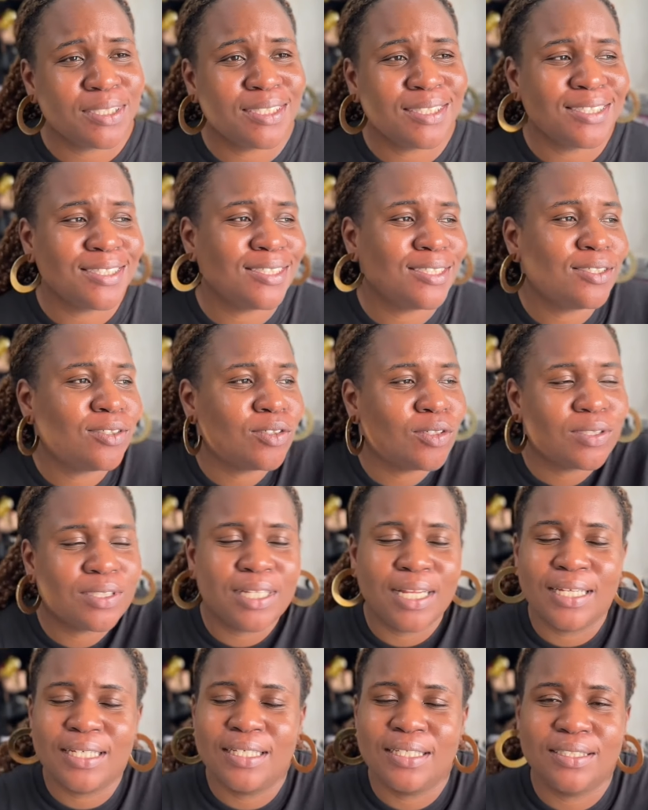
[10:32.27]
This is just
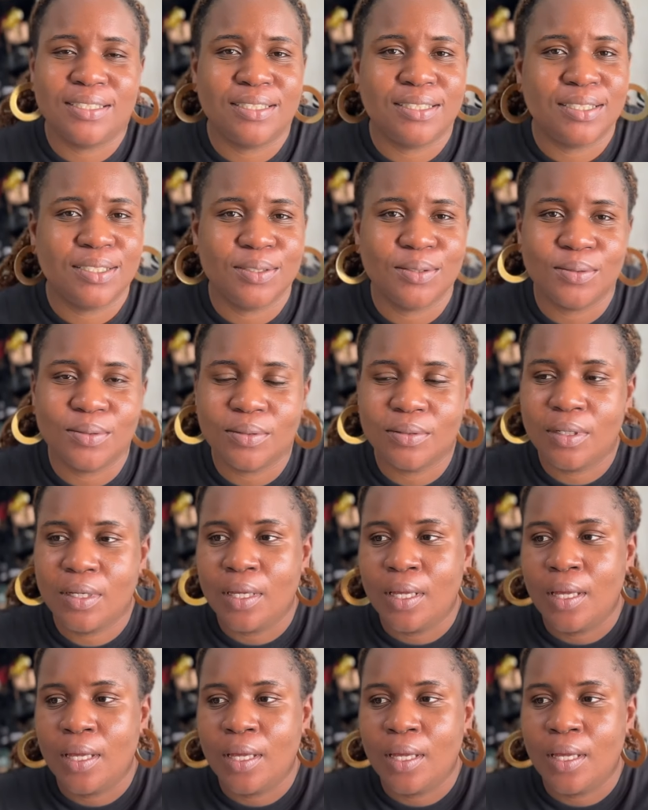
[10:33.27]
like a chill